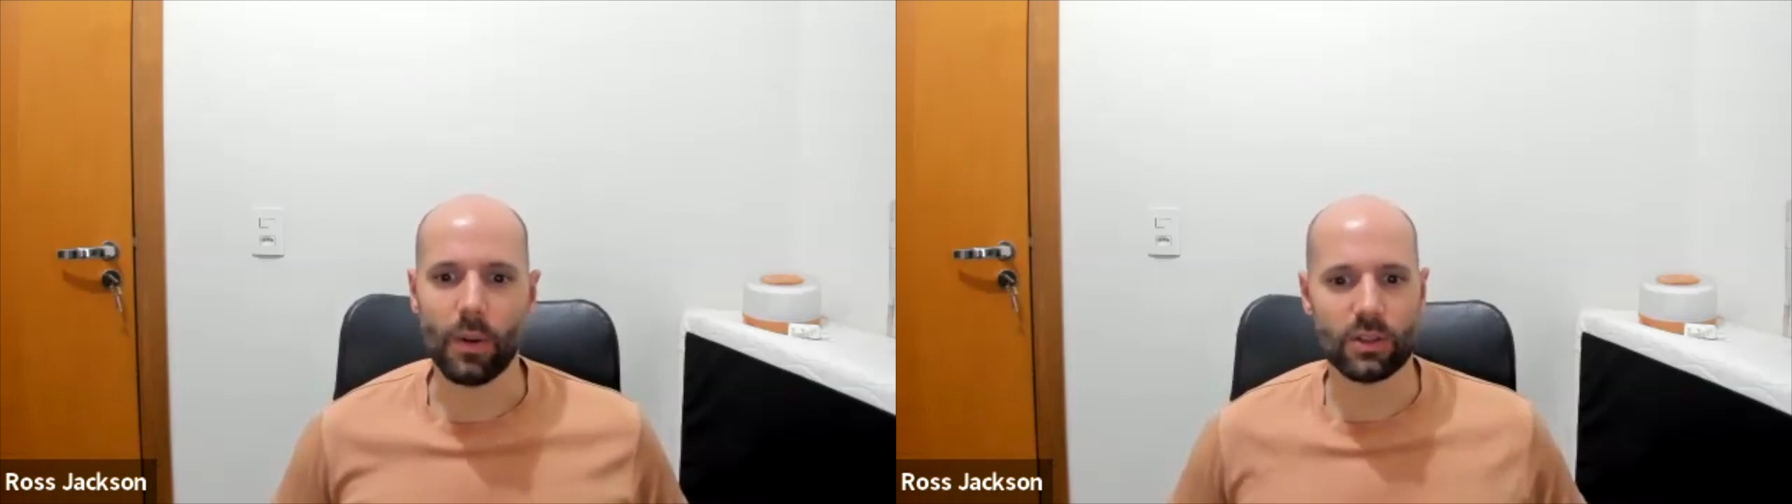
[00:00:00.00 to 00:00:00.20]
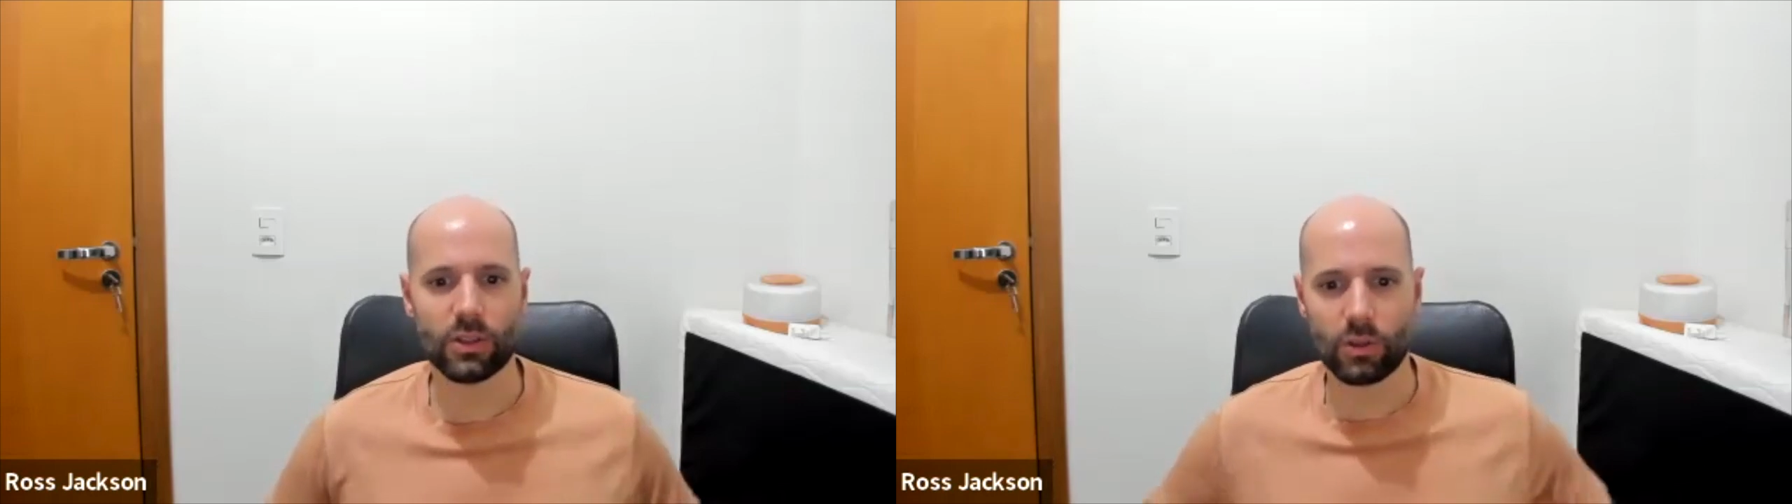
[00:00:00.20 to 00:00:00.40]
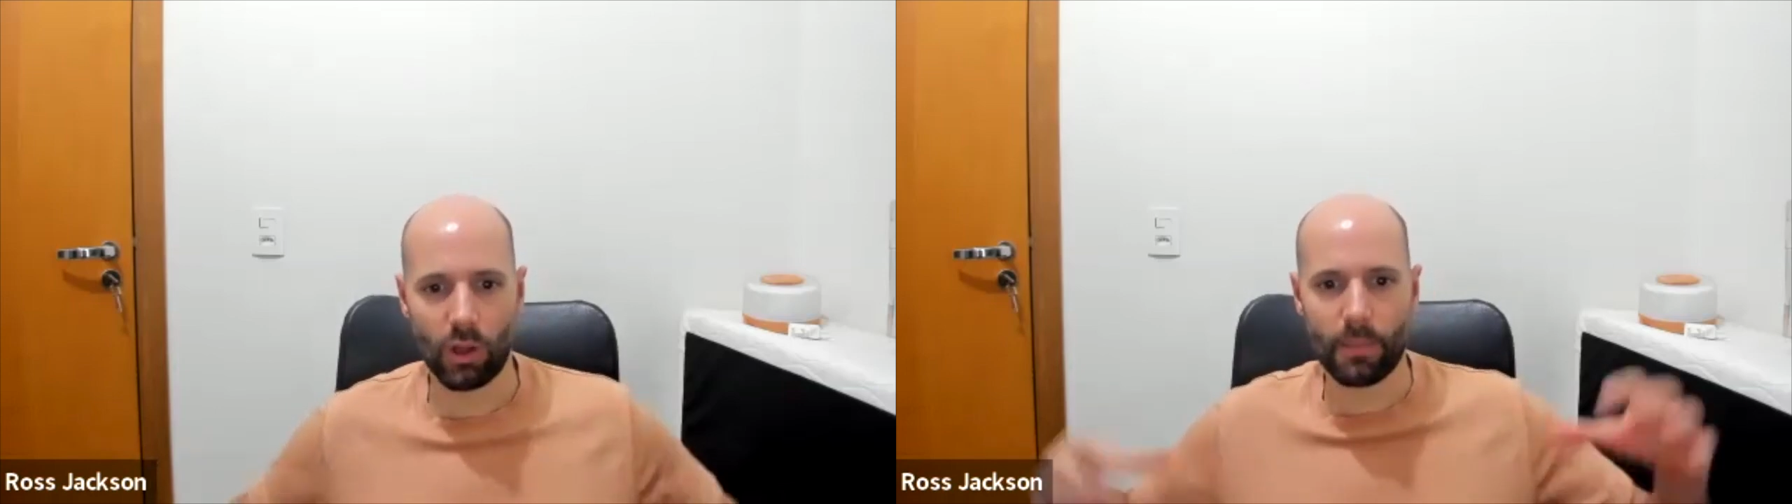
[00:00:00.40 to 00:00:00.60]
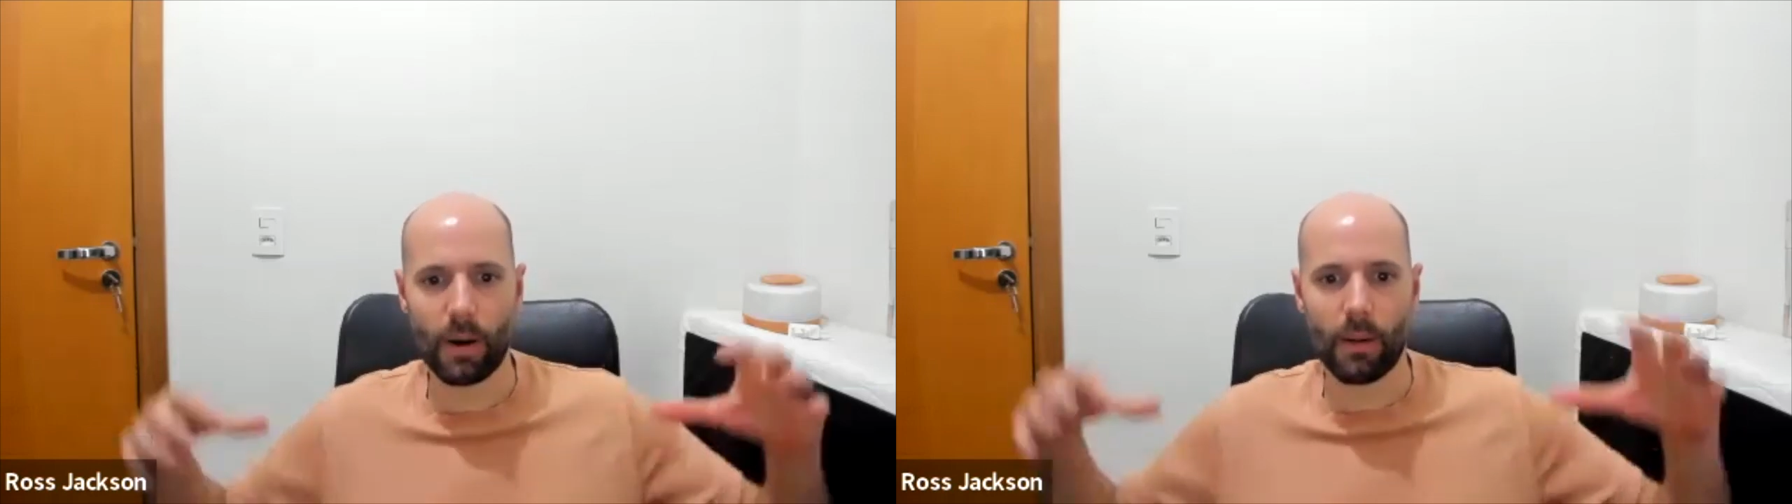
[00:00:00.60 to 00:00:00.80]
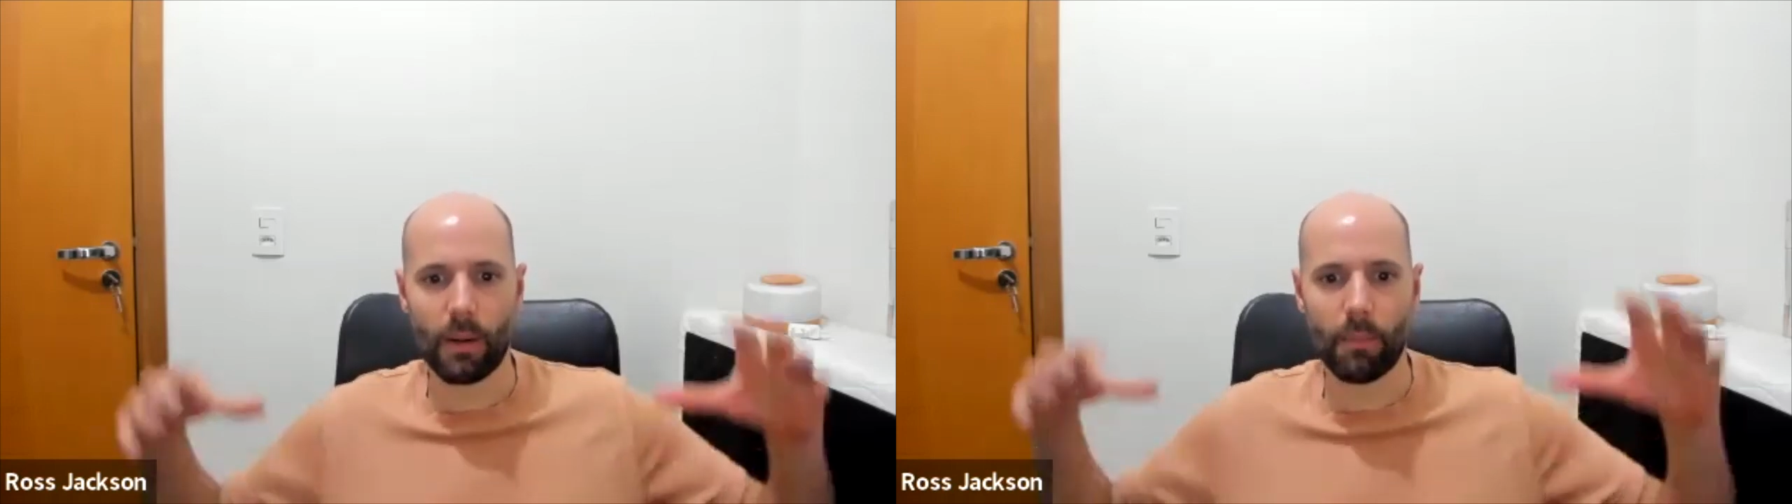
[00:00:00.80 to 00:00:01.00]
it's just all
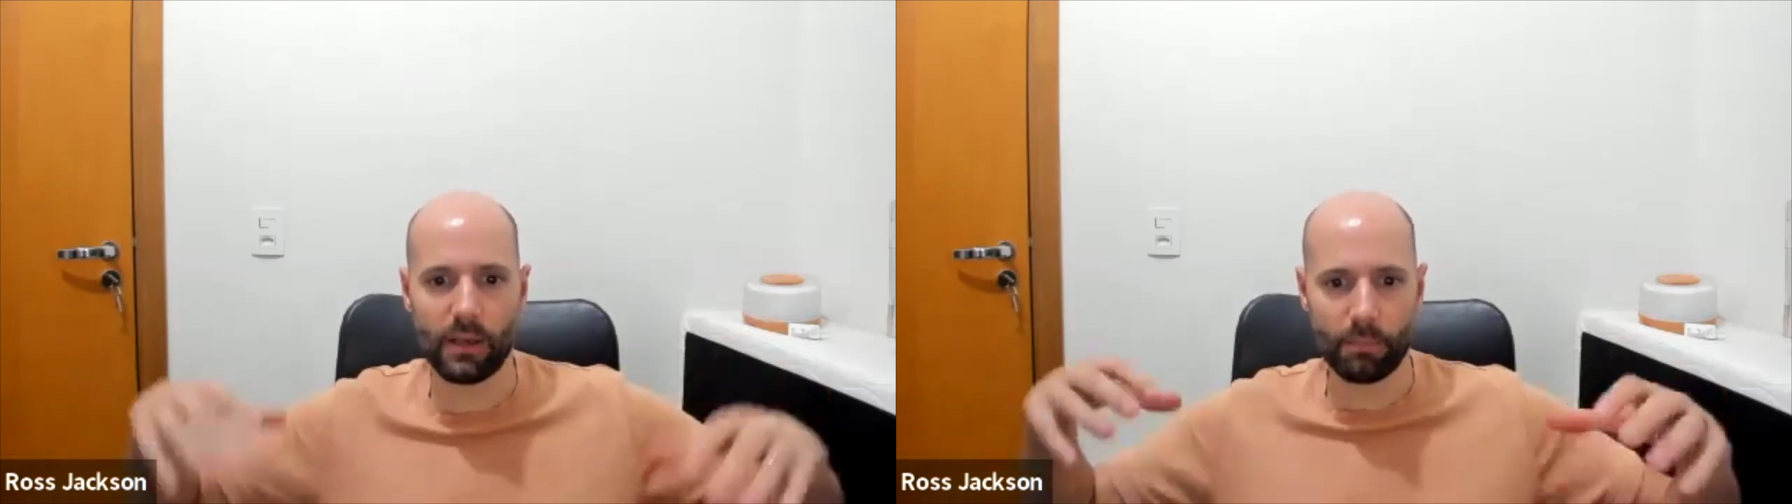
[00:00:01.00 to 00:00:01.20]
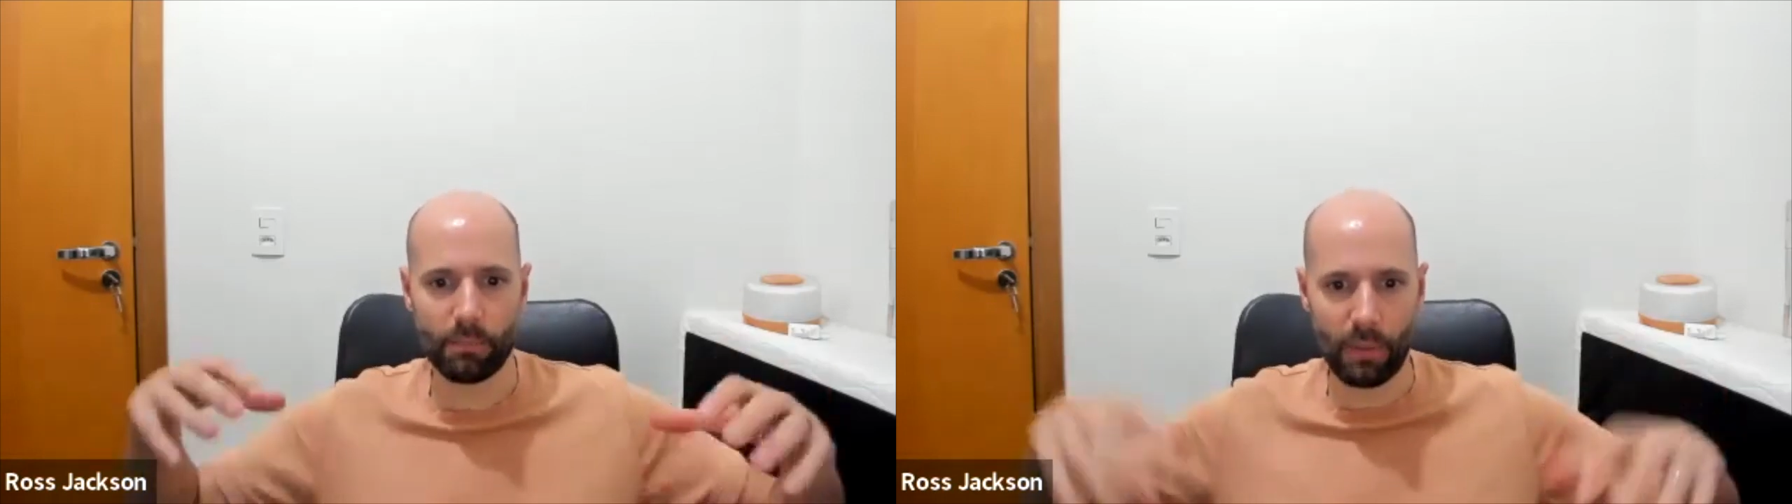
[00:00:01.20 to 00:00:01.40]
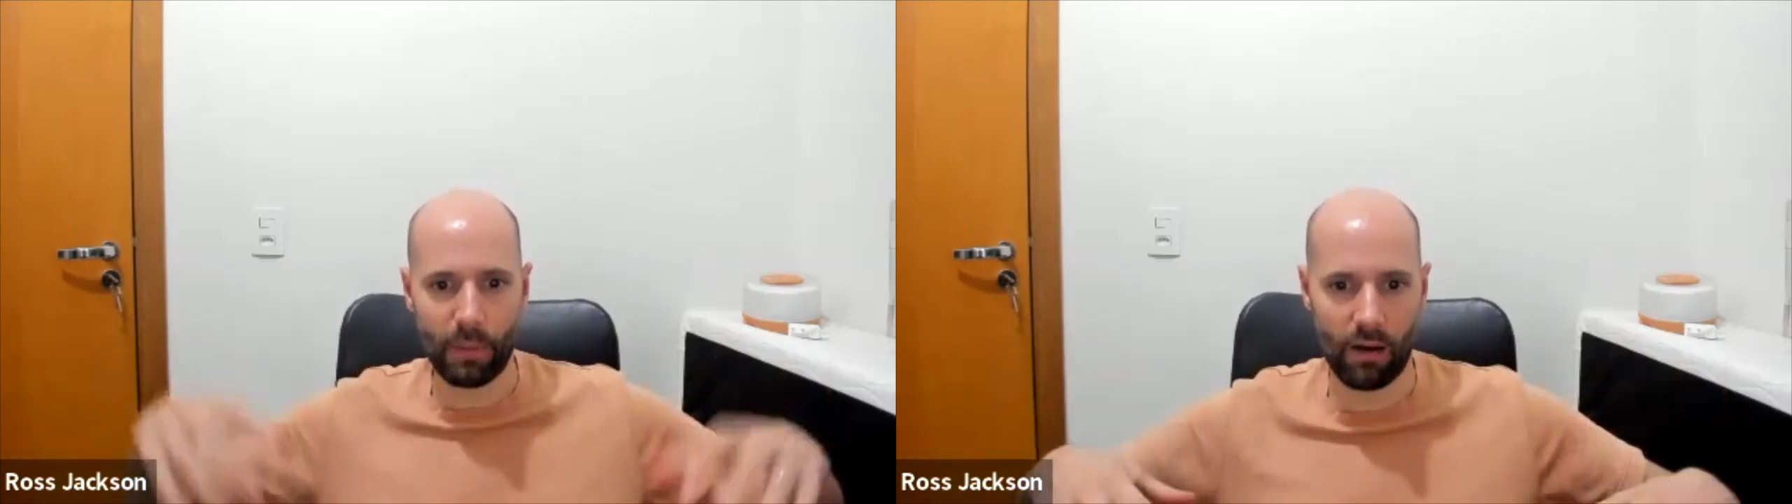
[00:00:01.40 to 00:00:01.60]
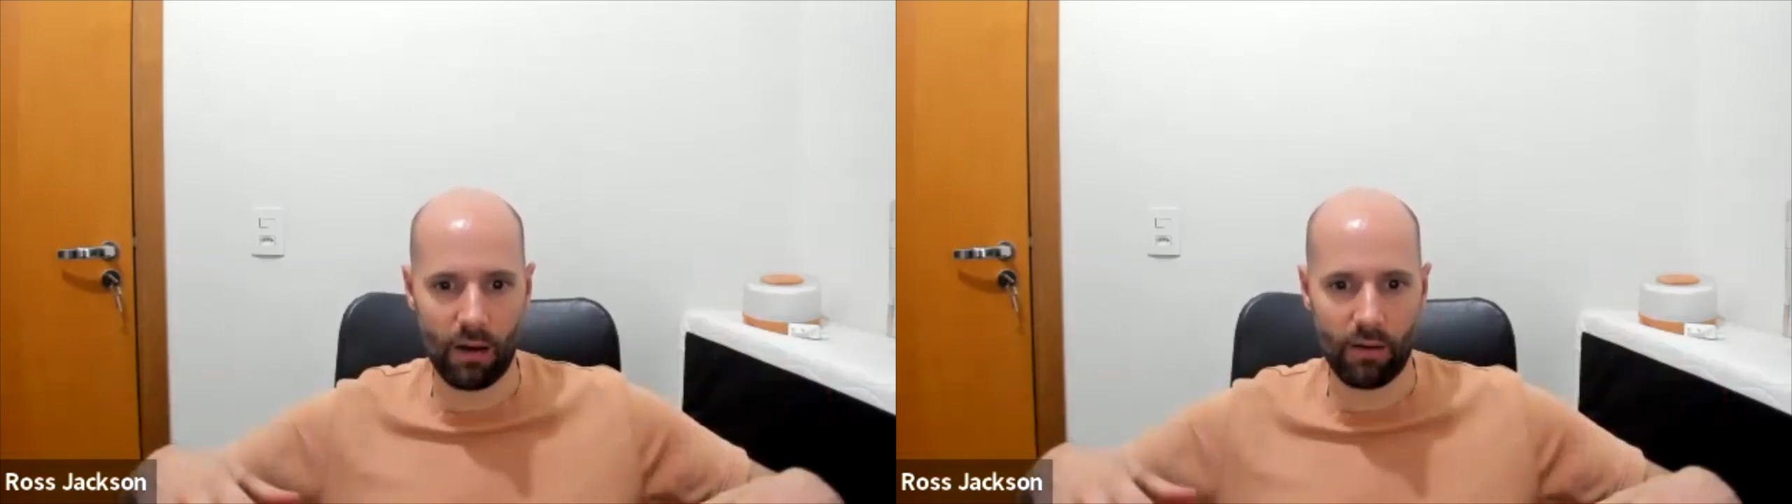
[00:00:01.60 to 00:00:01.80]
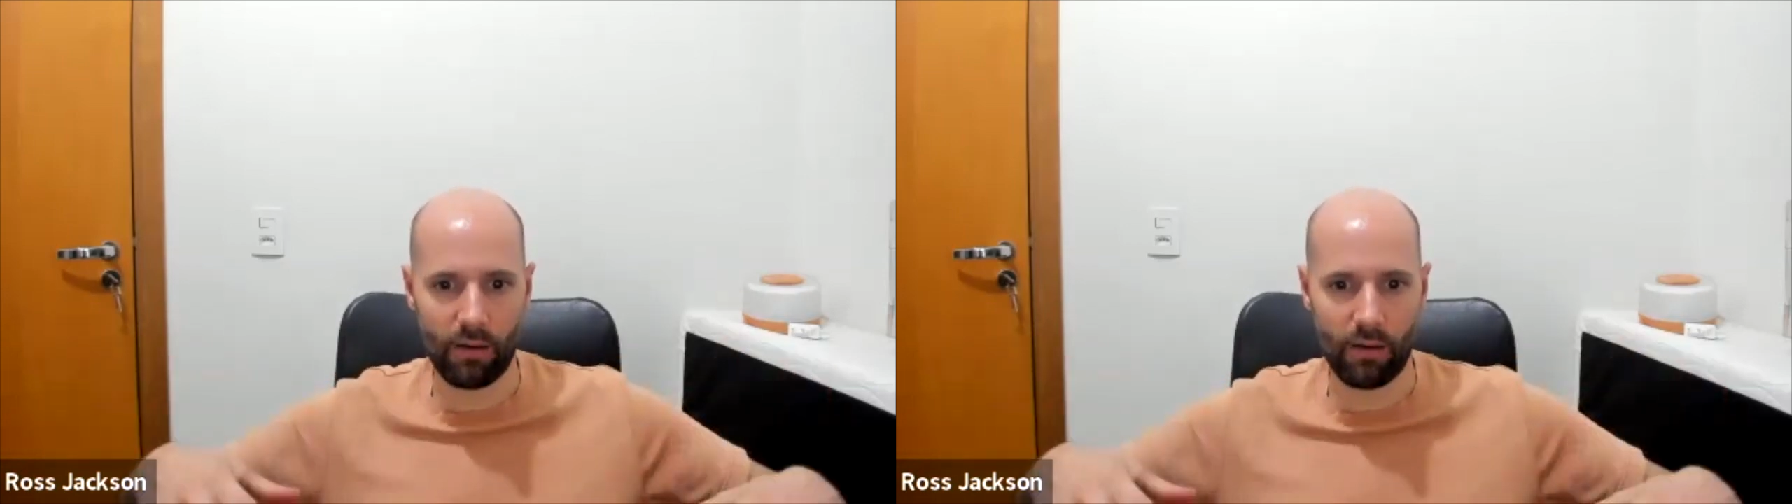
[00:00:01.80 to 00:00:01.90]
about being part of